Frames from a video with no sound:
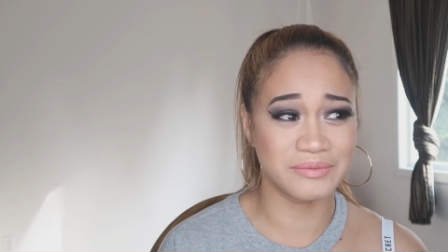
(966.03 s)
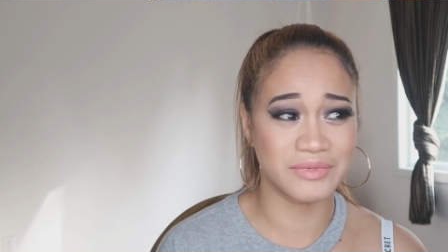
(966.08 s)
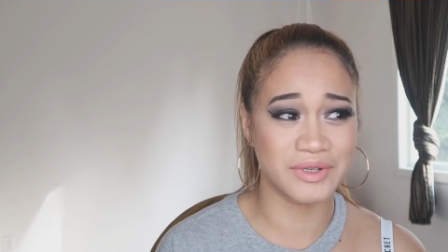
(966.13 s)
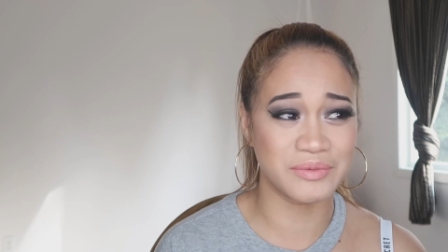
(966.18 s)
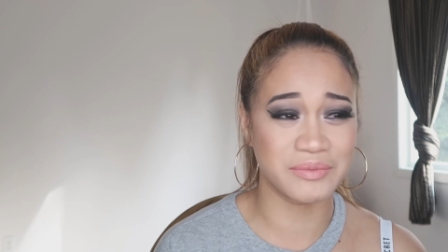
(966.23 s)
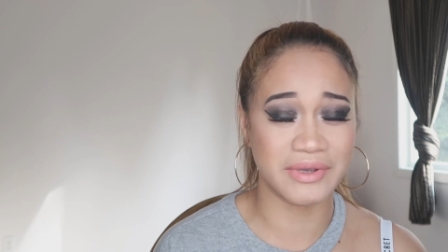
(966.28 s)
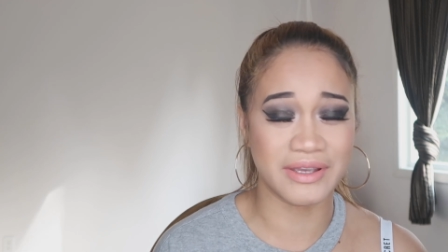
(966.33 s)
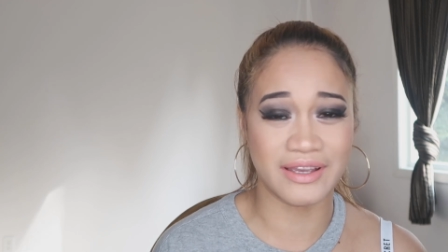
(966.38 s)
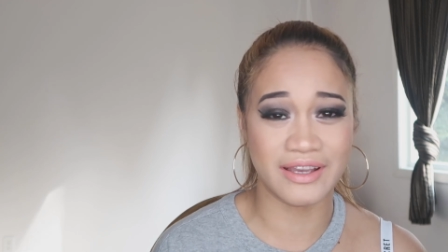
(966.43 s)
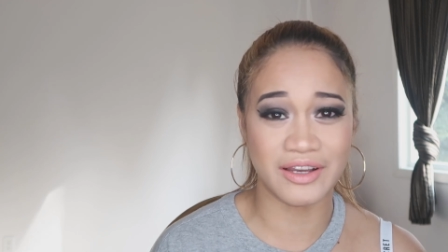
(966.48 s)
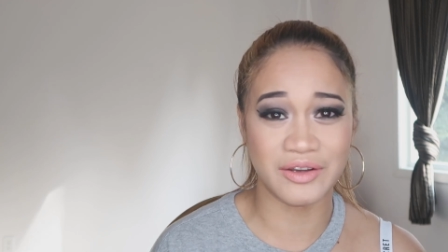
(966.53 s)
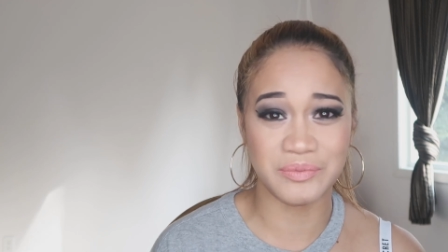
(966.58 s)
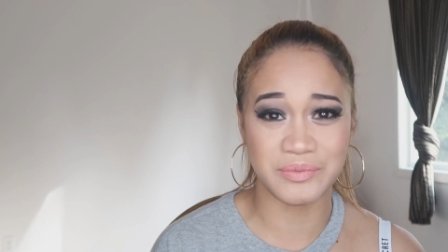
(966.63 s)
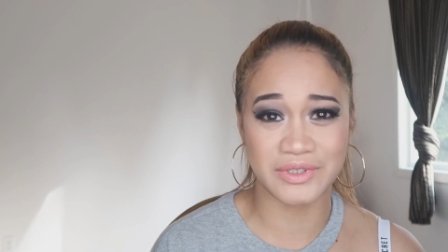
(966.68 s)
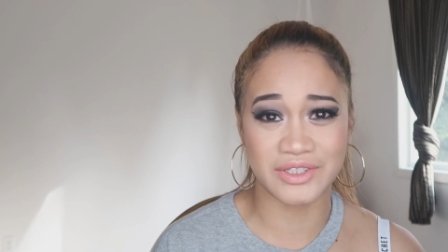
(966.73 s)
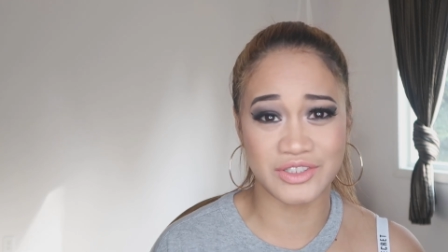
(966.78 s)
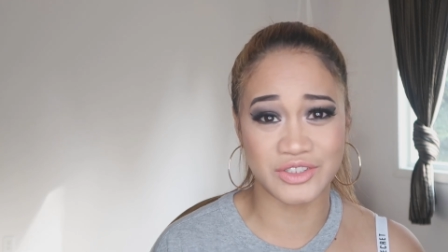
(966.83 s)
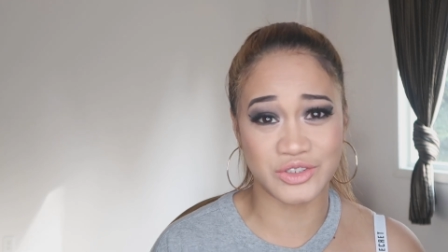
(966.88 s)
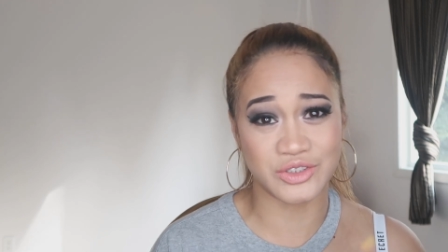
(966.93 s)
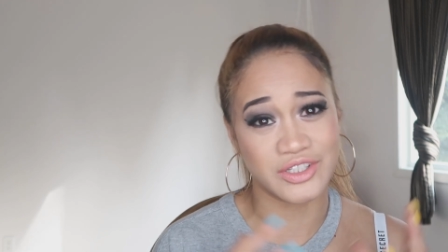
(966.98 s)
my makeup
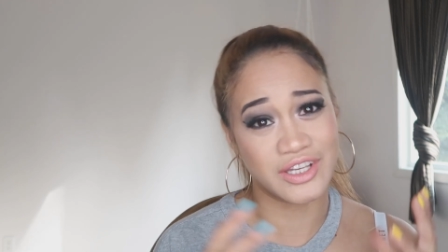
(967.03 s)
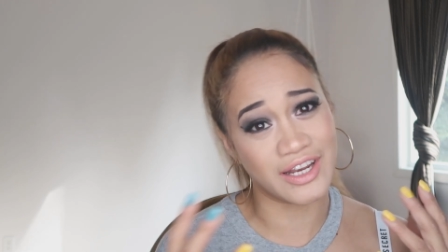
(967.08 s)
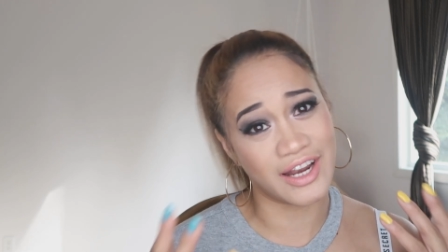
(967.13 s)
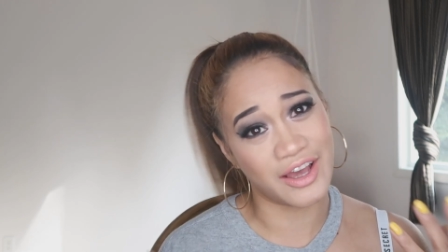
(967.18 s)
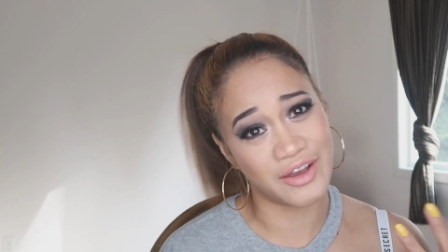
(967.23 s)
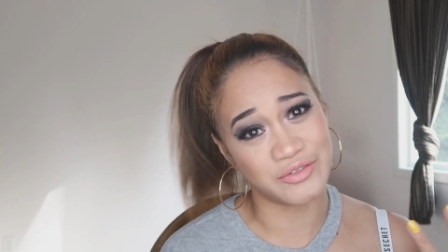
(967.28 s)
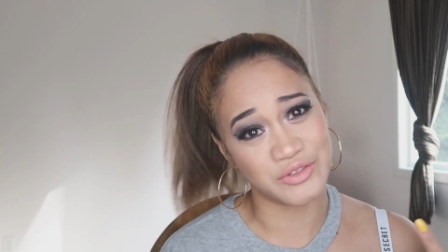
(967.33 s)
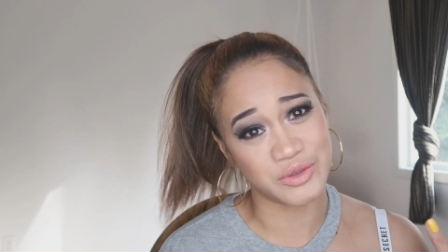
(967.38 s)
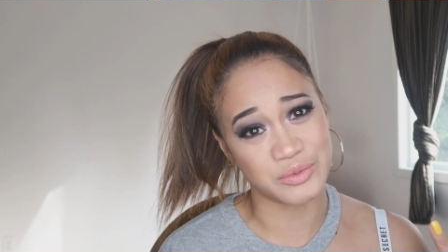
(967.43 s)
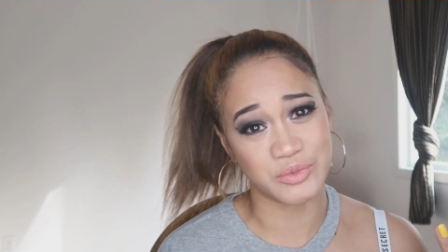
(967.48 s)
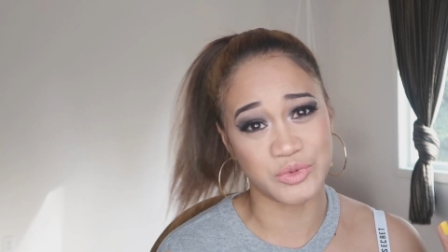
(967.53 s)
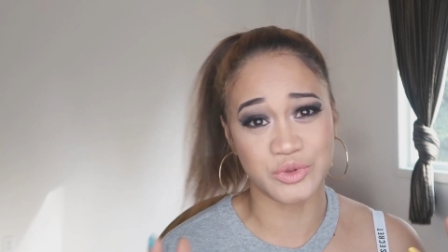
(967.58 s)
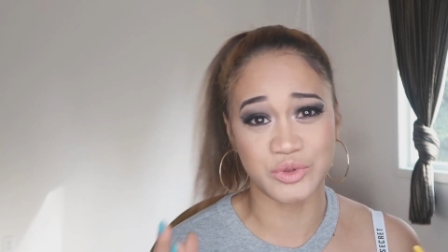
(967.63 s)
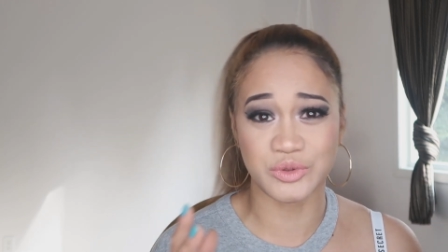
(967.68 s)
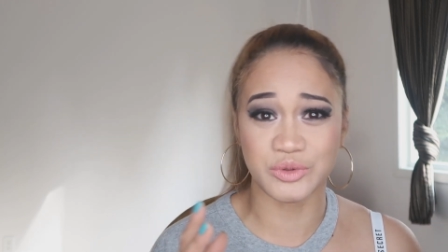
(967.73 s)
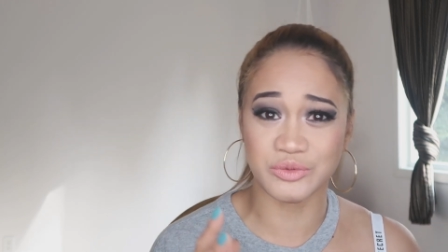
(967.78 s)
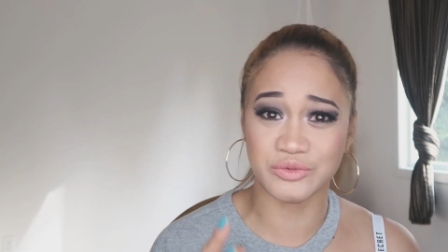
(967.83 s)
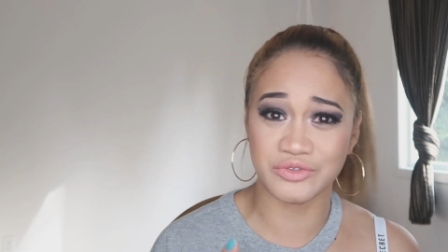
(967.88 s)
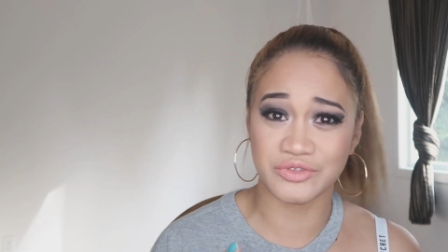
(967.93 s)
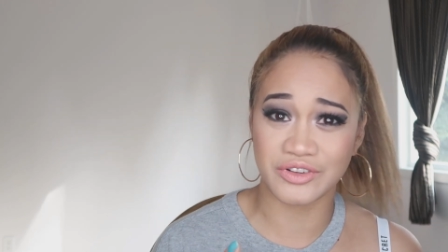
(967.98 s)
because you're gonna have to
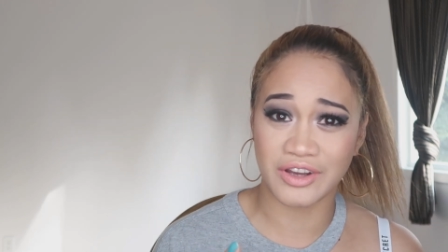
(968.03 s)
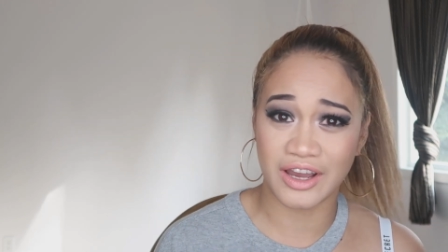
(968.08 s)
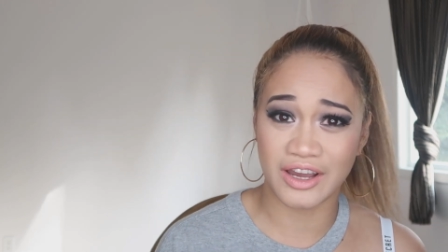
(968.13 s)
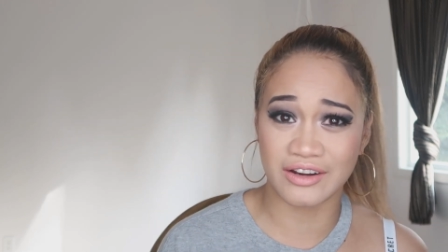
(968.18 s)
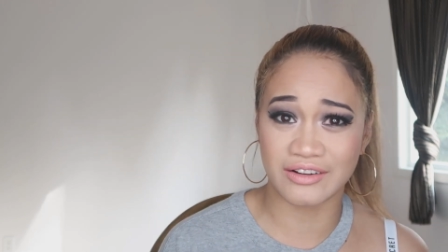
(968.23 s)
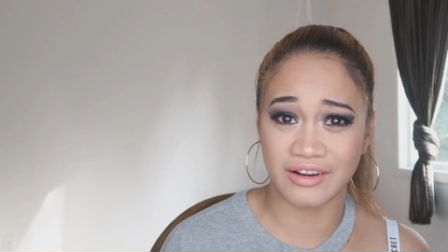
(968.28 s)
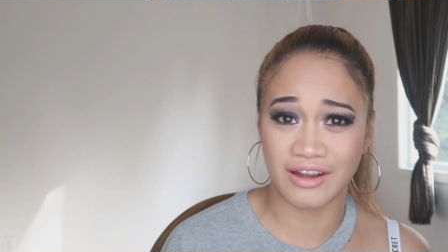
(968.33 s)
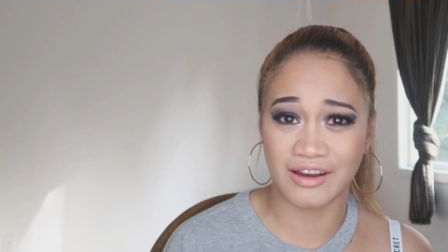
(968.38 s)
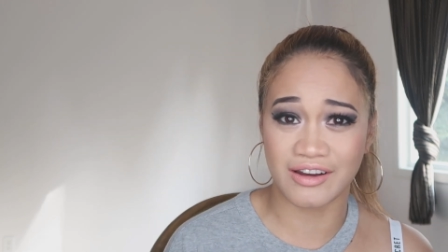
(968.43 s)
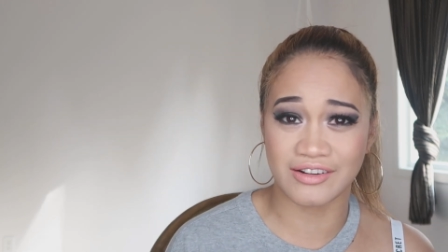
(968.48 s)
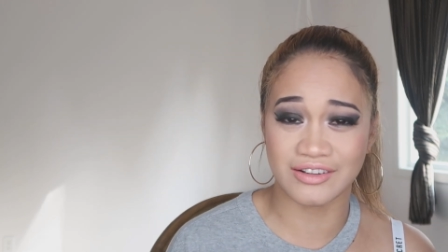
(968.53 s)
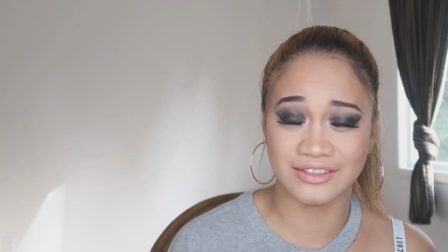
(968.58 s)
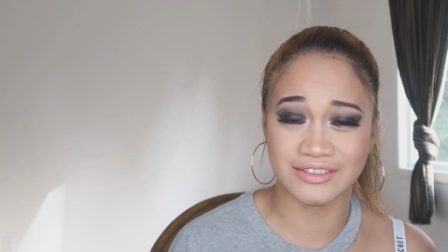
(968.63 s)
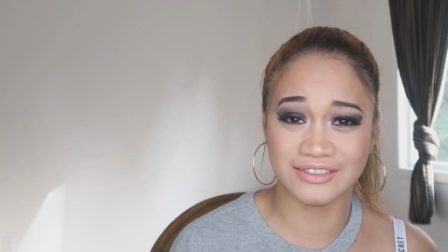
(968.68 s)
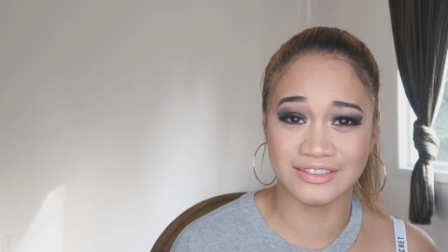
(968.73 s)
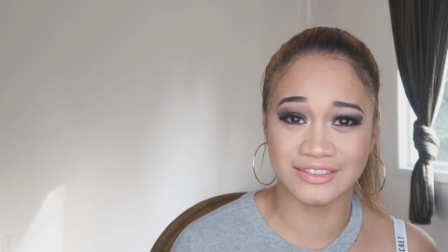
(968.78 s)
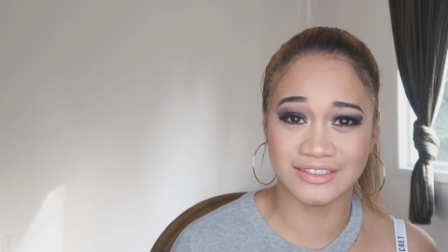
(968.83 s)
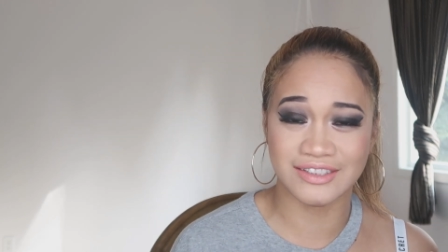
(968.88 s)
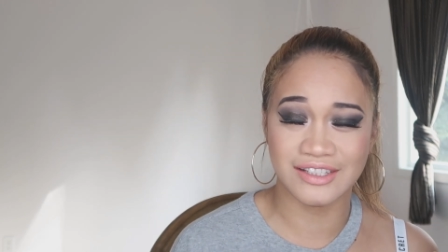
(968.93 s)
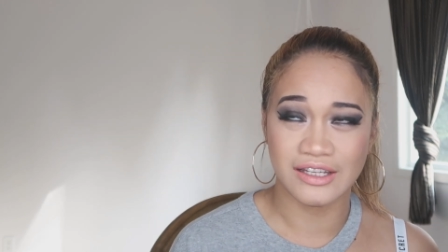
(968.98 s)
move
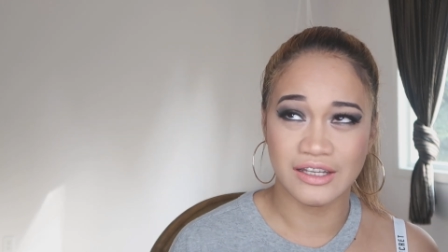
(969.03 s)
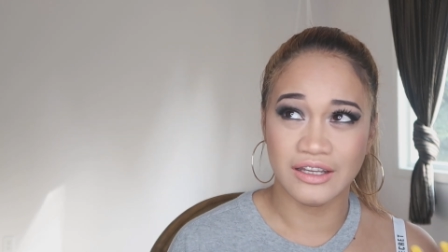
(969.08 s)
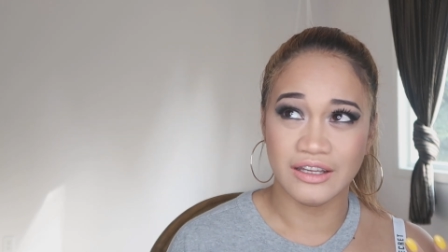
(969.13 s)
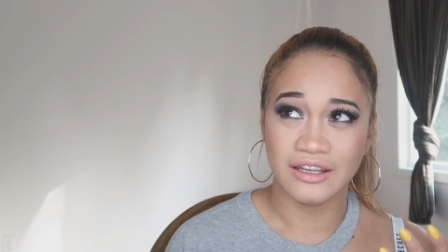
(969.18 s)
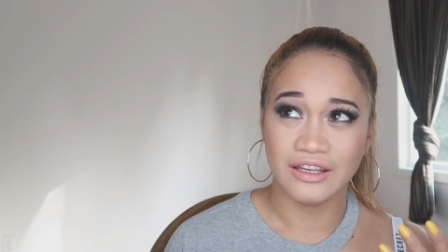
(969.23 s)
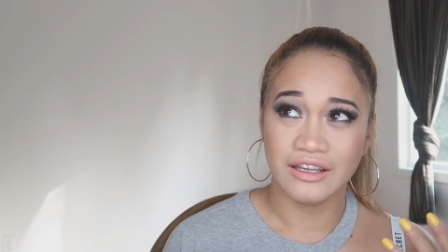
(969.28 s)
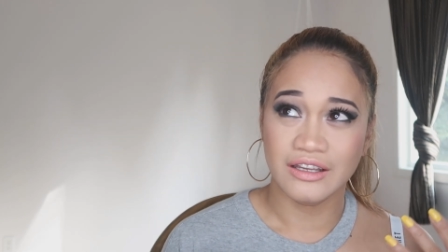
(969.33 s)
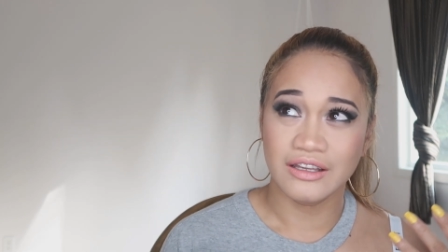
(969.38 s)
around